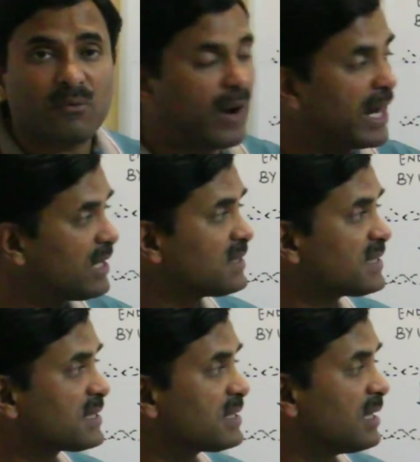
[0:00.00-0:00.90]

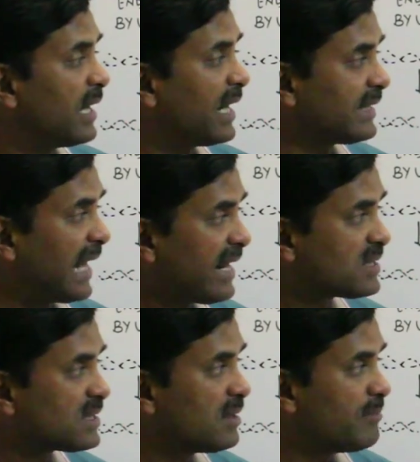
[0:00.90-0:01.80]
virus
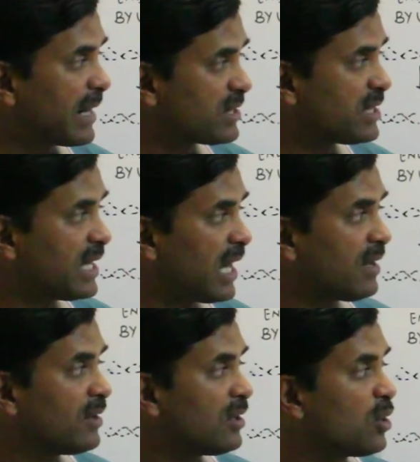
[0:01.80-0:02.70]
attacks the
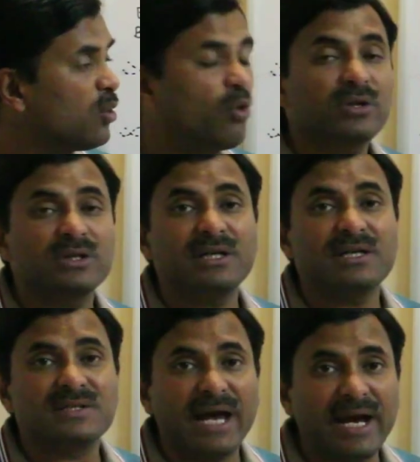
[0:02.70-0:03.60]
bacteria or the
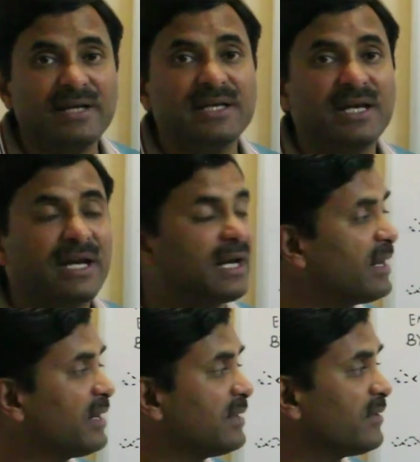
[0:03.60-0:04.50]
desired
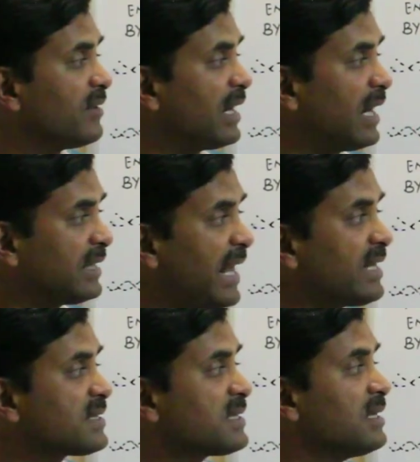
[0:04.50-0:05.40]
DNA
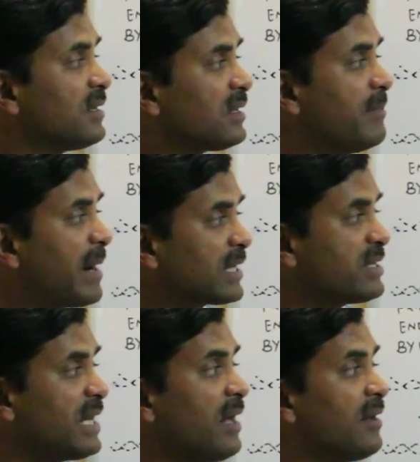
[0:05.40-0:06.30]
attacks the
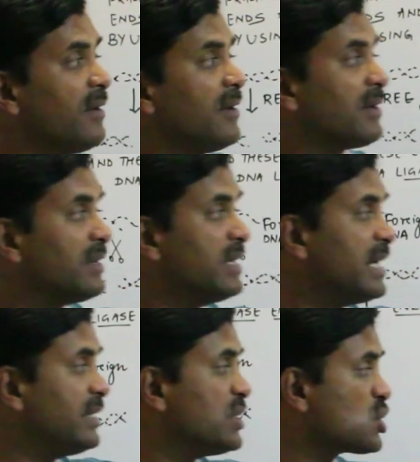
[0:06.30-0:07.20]
bacteria,
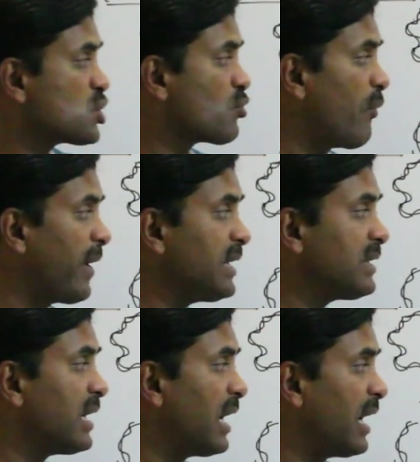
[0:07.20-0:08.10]
they
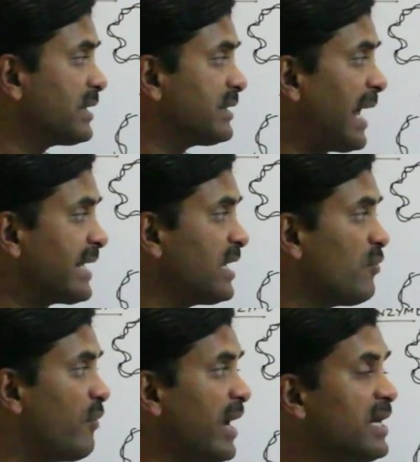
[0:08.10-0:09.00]
destroy the
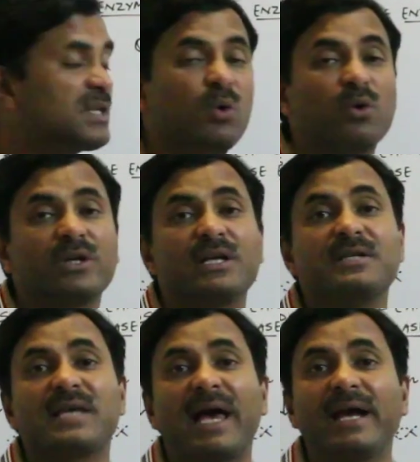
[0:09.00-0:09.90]
attacking virus or the
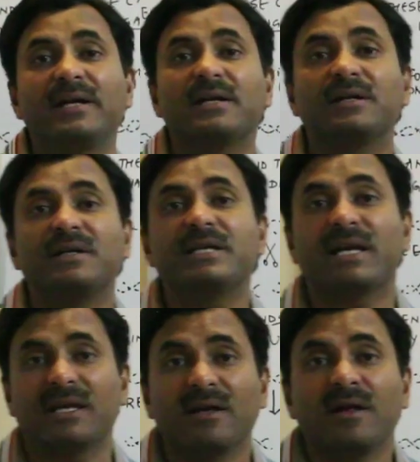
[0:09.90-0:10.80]
desired
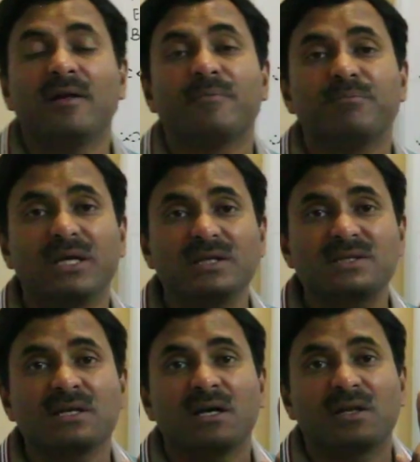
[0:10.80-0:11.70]
DNA.
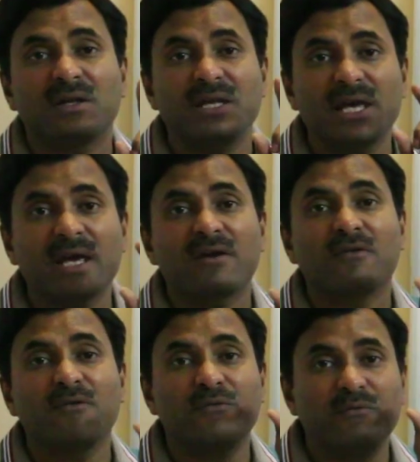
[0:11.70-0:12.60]
Means they
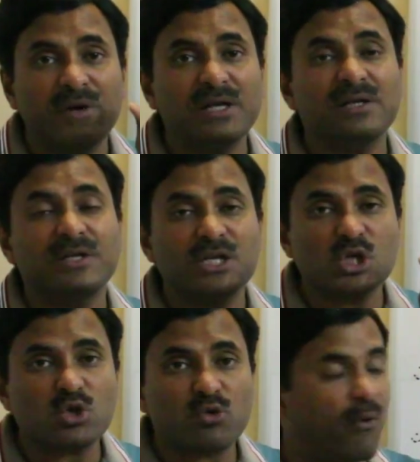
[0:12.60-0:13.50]
will
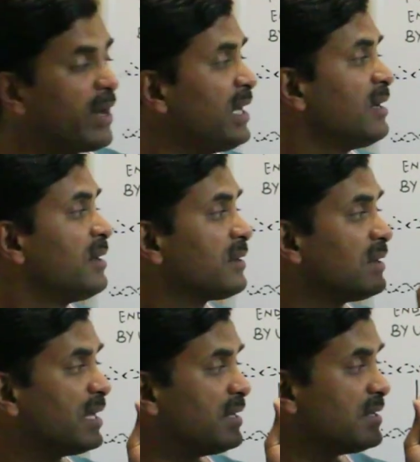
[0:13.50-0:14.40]
destroy
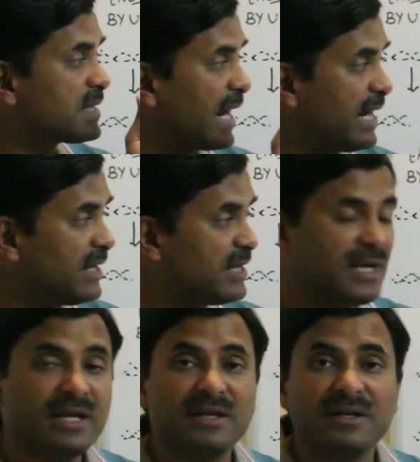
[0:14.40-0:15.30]
the desired
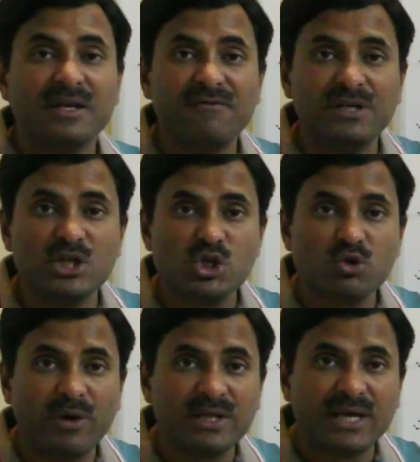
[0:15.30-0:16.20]
DNA. They will
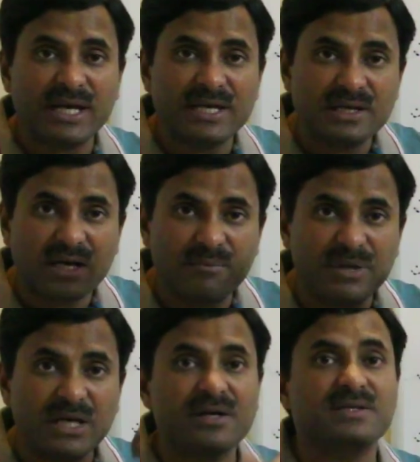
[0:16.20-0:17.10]
destroy the
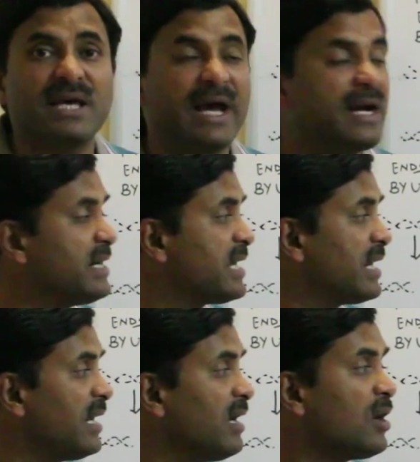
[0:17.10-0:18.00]
incoming desired
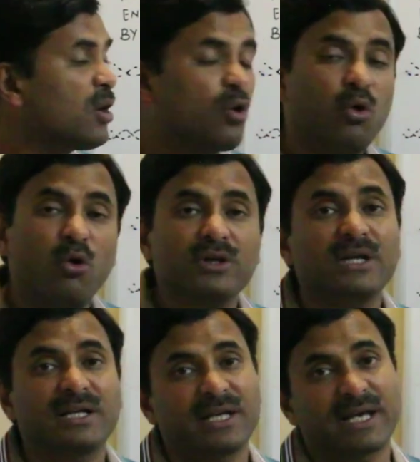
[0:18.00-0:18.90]
DNA or
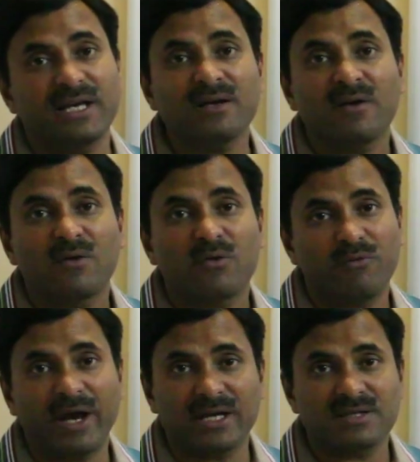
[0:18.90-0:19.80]
the attacking
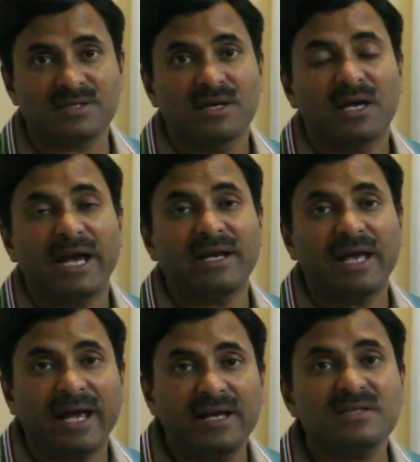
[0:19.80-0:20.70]
virus, and
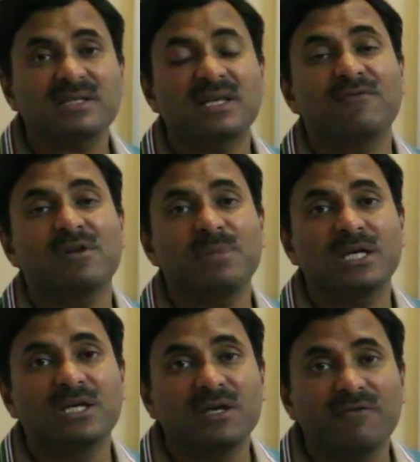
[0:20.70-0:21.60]
hence they will
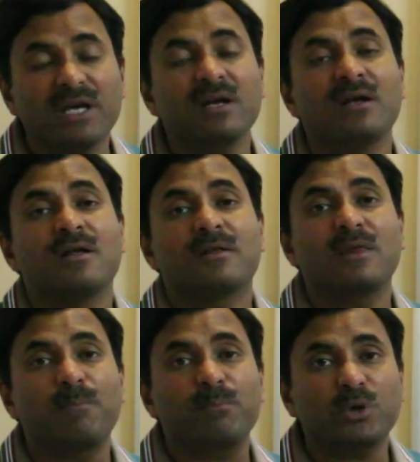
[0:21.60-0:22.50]
be giving
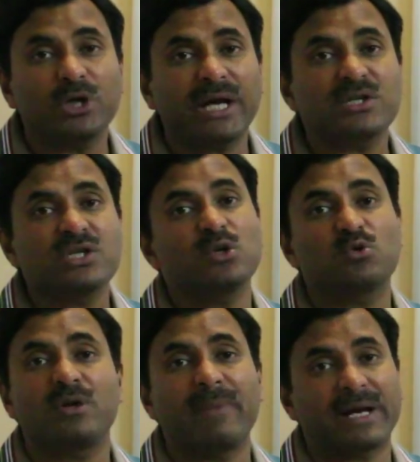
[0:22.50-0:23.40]
the protection
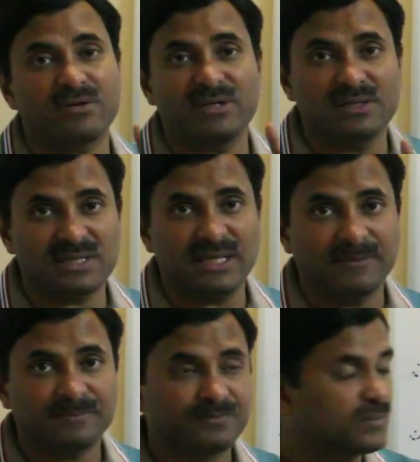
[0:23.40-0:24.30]
to the bacterial
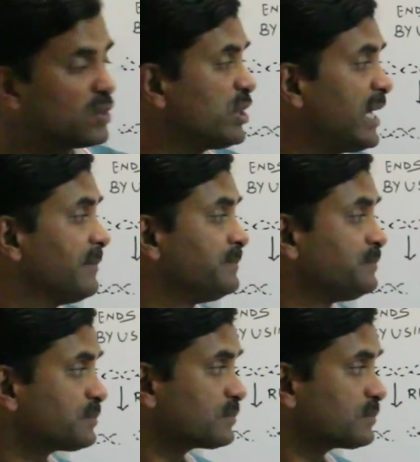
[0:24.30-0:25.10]
cell. Okay.